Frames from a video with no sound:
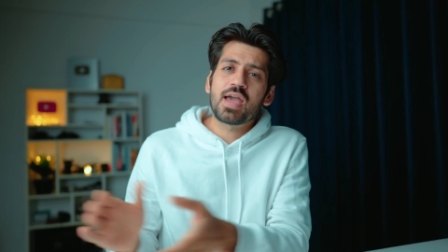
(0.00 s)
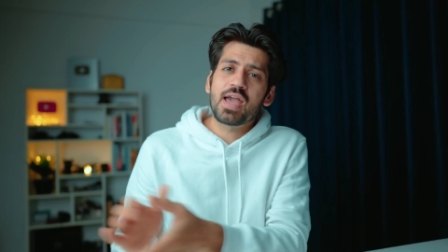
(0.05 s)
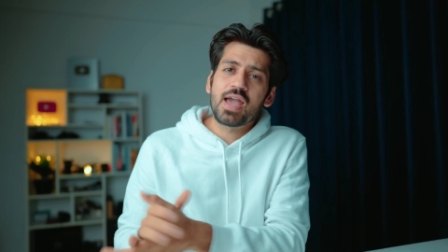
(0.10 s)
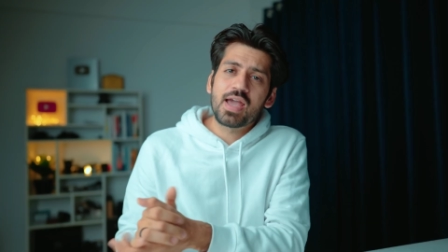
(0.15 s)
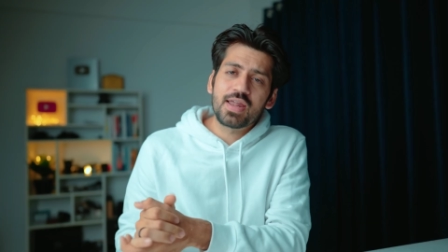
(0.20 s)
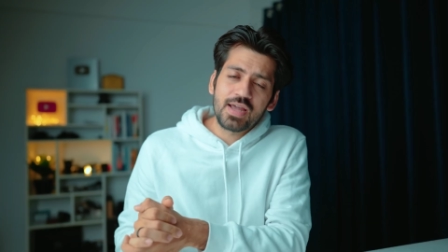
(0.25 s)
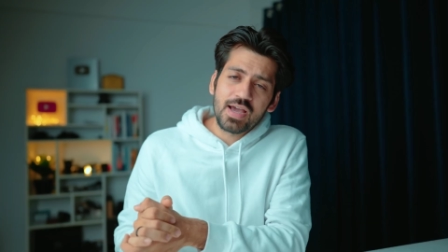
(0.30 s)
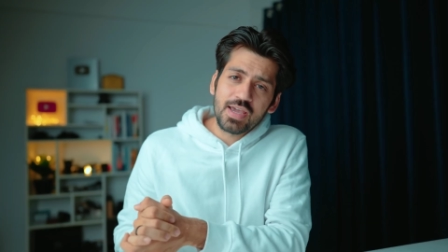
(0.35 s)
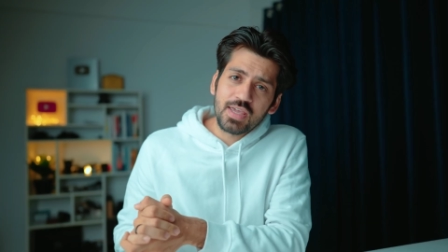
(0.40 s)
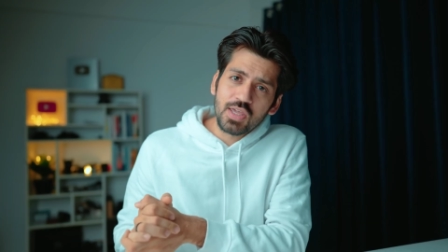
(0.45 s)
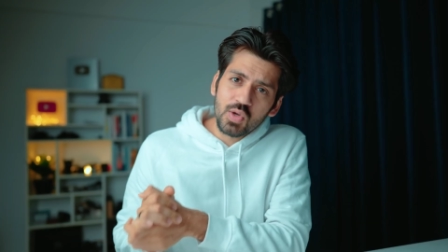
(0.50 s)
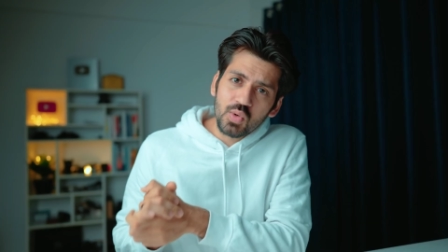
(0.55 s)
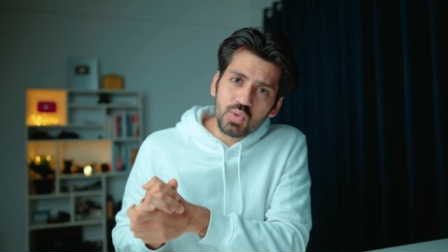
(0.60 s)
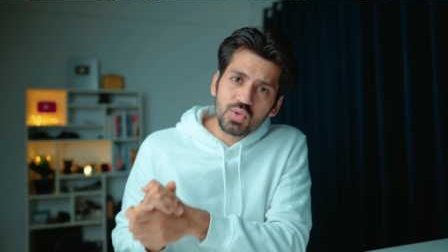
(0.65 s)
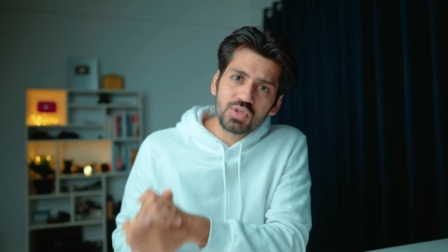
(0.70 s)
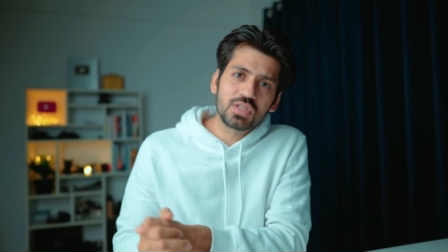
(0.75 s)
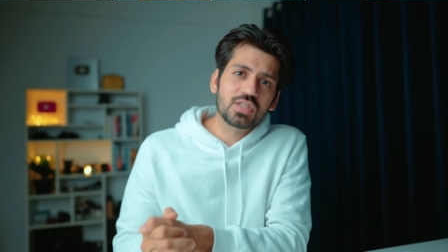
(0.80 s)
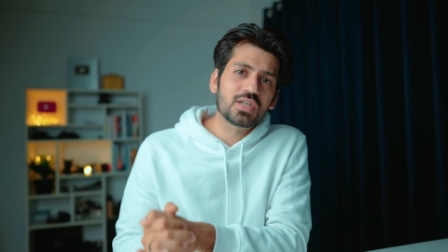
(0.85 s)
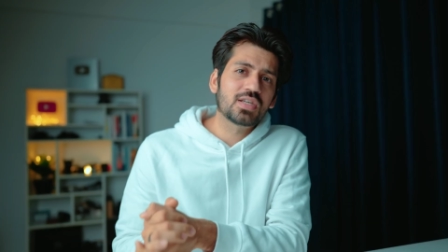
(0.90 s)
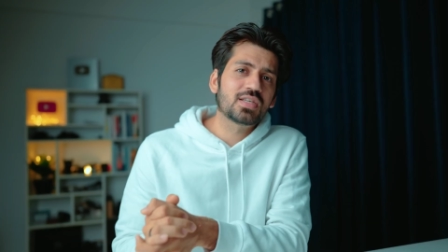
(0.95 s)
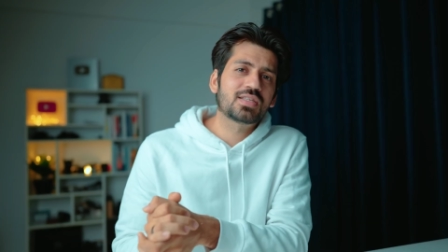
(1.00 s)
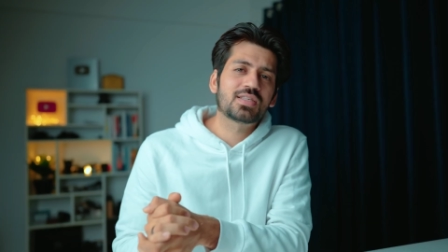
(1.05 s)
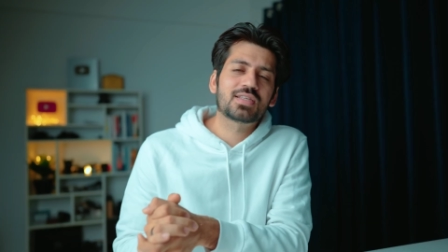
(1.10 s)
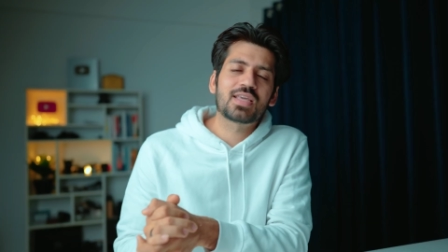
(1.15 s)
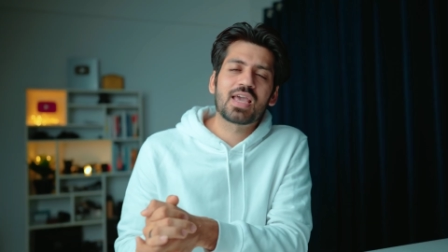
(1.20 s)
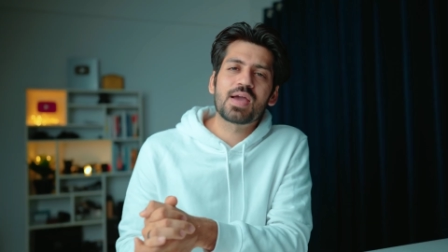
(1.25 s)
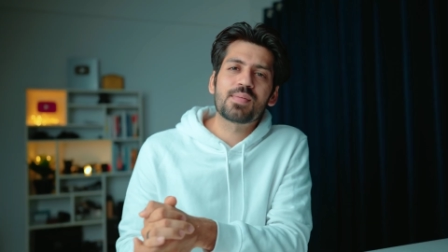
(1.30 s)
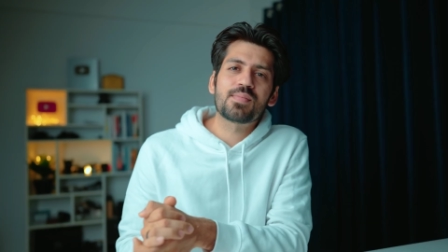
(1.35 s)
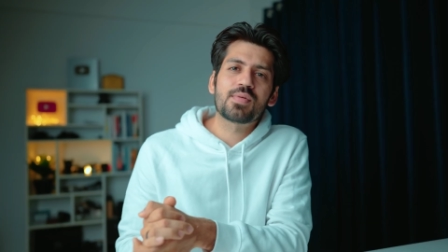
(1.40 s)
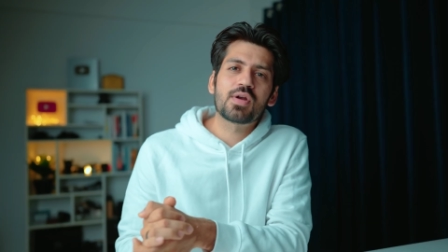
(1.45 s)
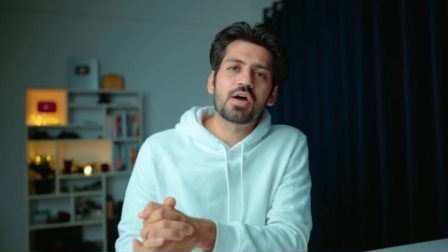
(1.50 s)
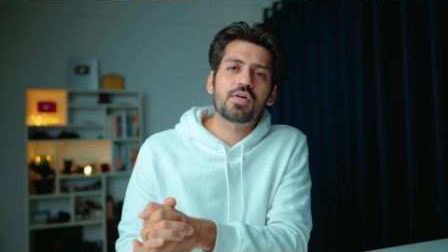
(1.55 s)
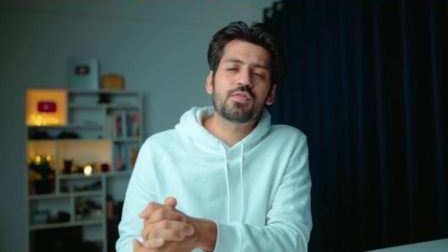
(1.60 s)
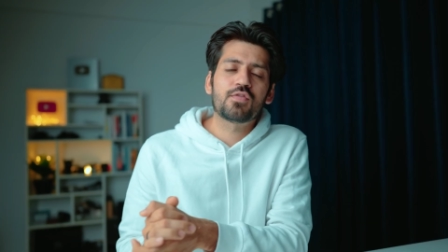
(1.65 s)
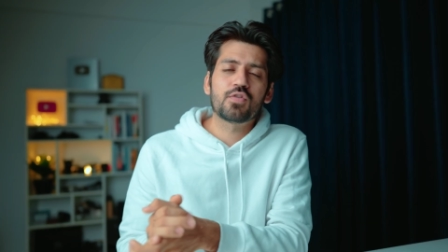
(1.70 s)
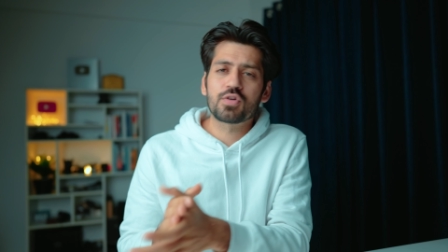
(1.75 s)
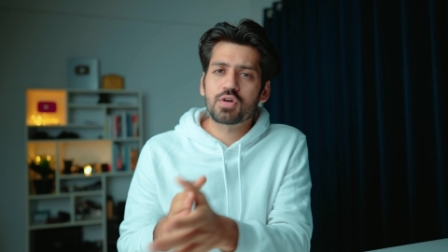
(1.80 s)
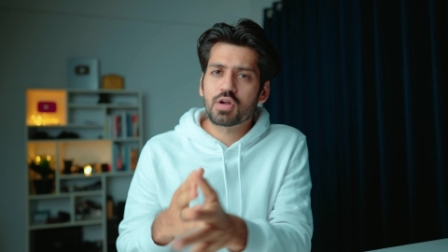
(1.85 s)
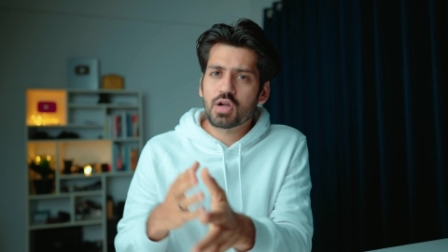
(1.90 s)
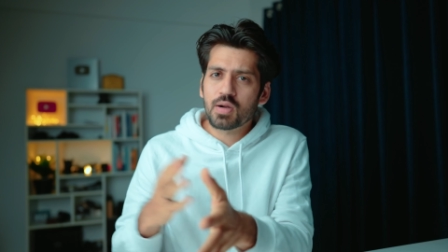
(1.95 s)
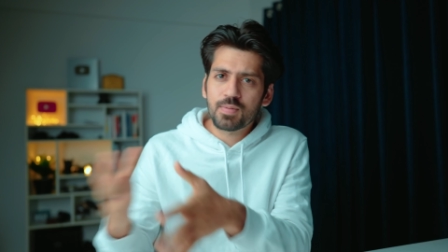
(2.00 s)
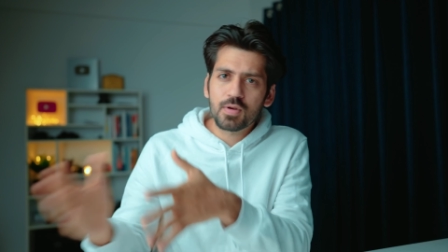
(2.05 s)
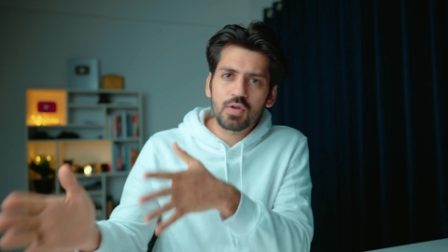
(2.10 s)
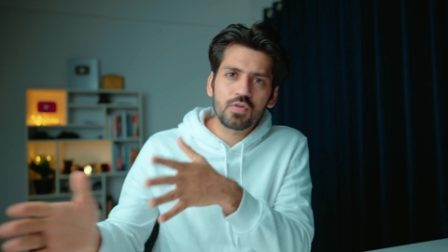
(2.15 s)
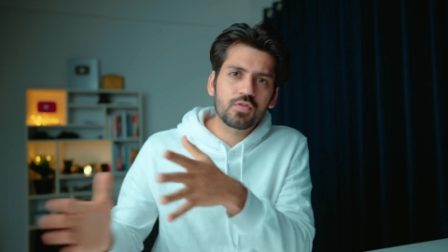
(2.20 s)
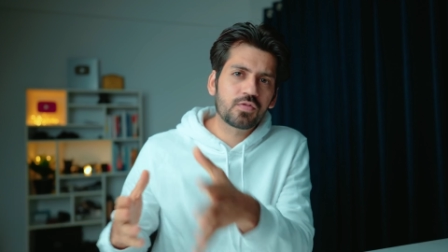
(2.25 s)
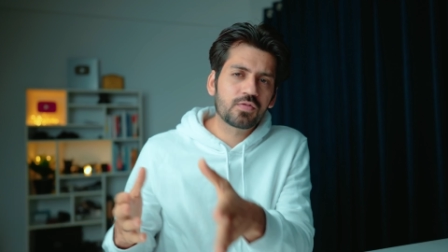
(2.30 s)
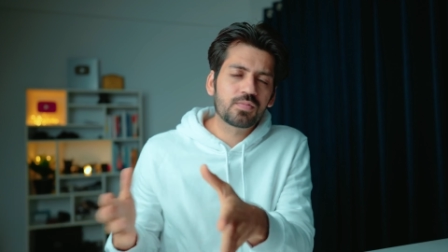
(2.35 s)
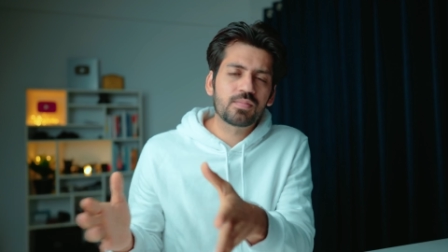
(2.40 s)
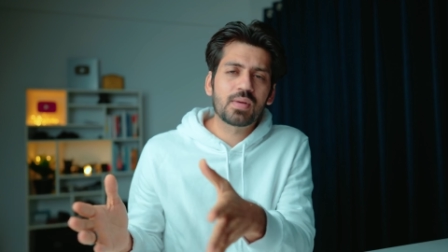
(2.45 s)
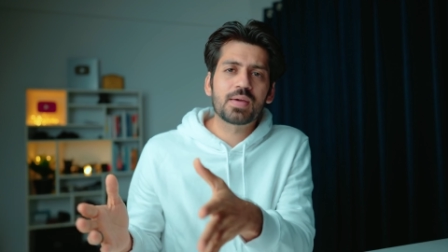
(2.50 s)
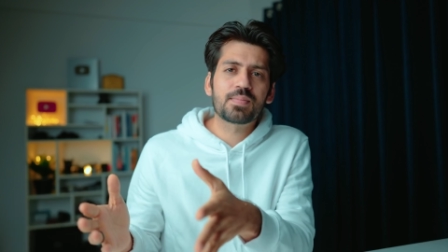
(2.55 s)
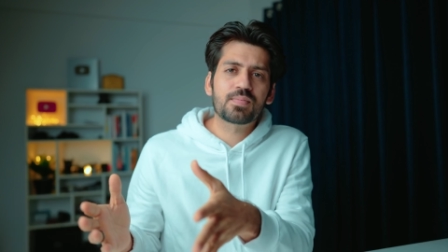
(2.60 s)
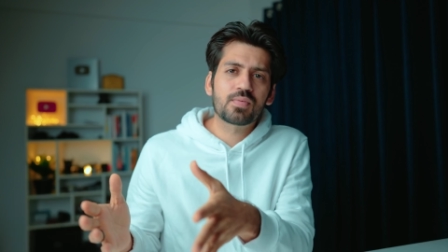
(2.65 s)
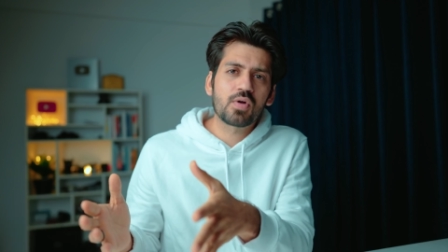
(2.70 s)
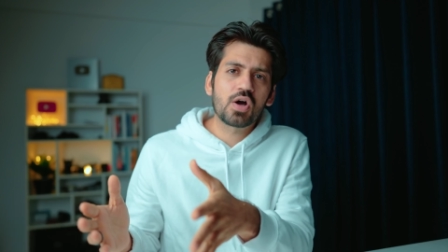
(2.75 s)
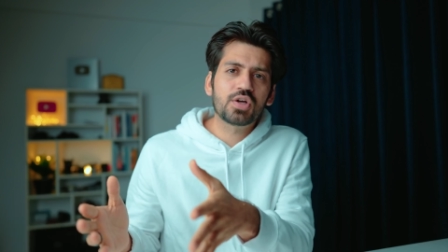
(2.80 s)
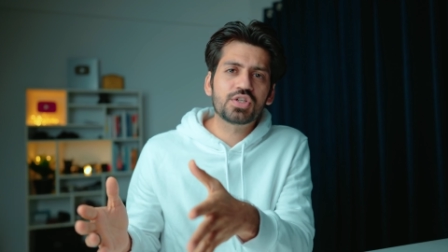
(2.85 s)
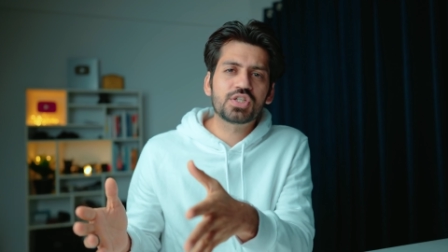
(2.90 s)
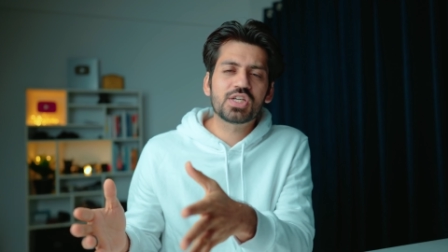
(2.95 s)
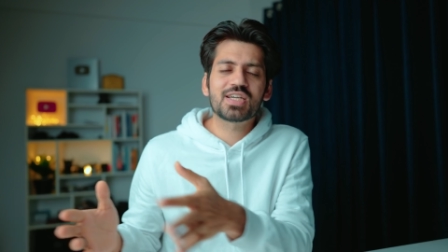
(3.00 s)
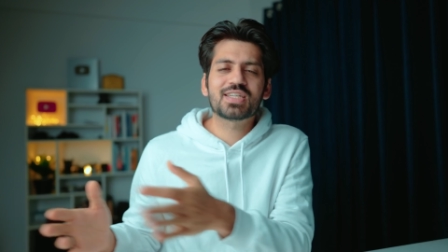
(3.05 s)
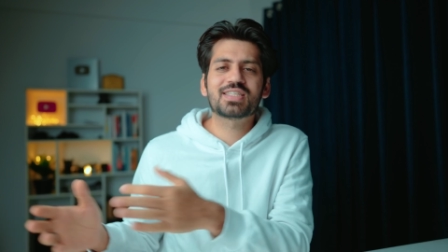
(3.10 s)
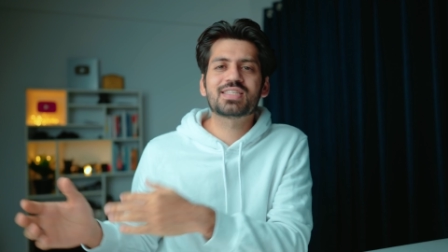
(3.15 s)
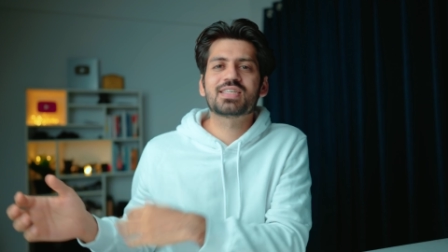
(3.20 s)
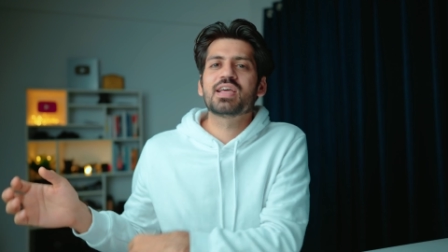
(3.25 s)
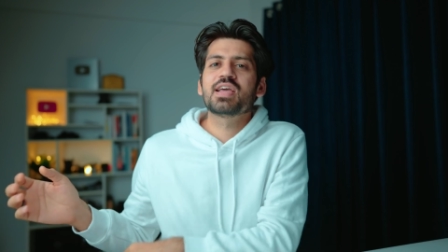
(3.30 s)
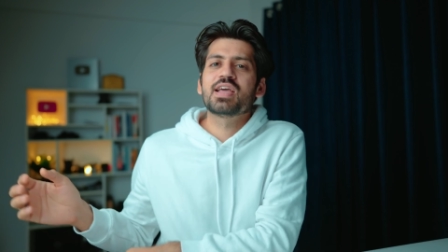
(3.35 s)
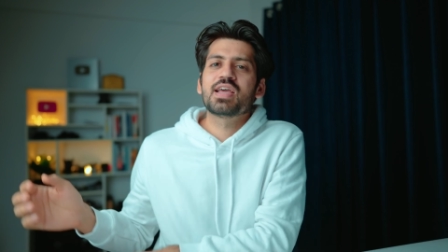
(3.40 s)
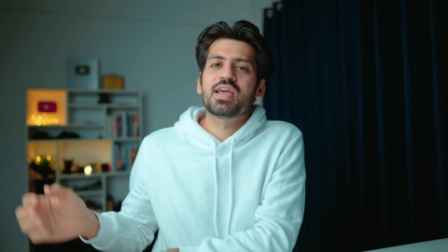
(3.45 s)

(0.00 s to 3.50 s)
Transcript: and I use this camera for a couple of my projects.